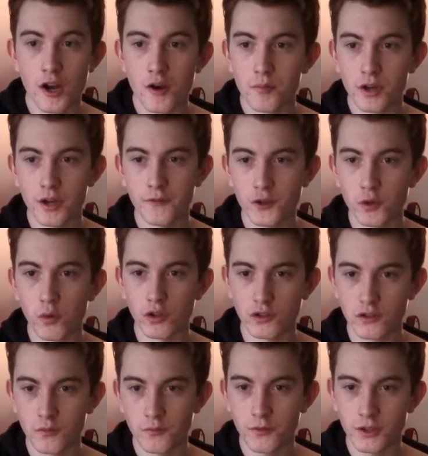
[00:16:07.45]
but if you want
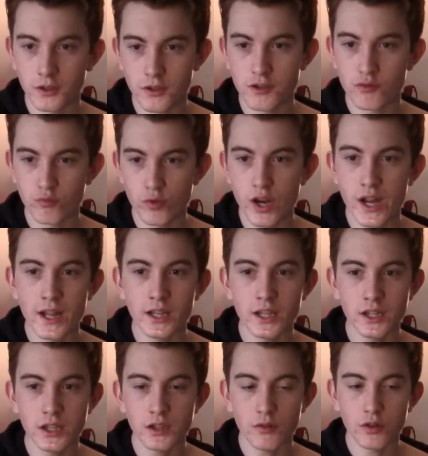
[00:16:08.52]
something that's
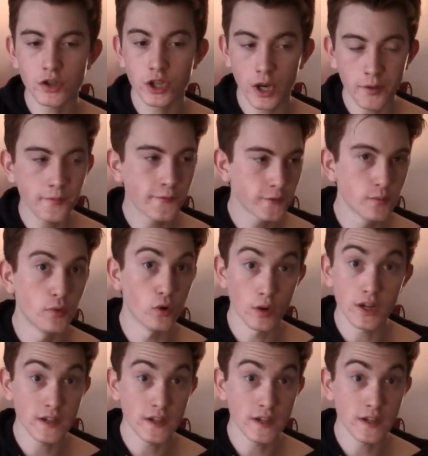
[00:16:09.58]
really comfortable,